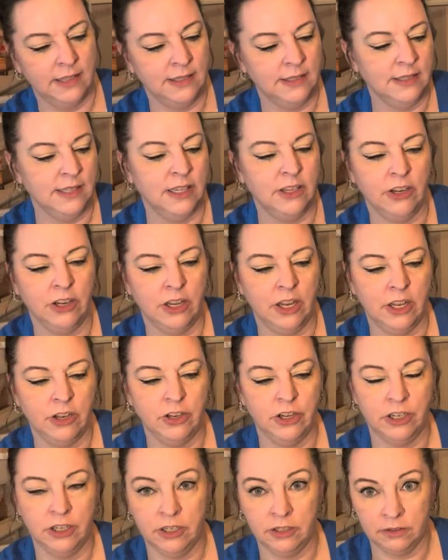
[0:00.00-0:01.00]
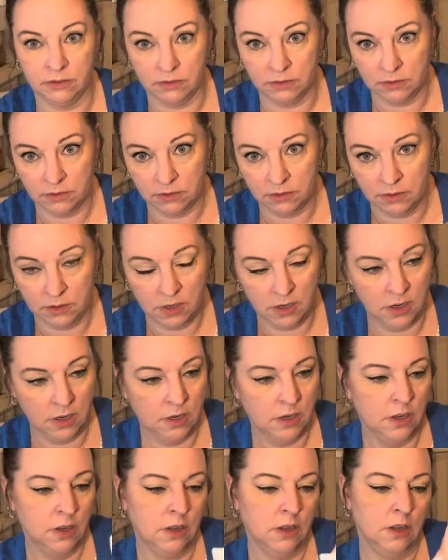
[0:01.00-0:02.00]
sticker on your
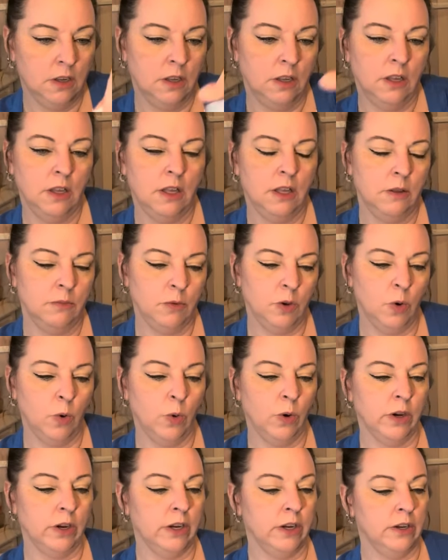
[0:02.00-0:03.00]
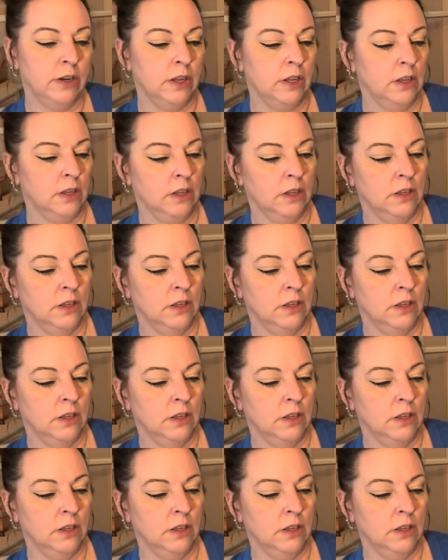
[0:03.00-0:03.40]
um, cord.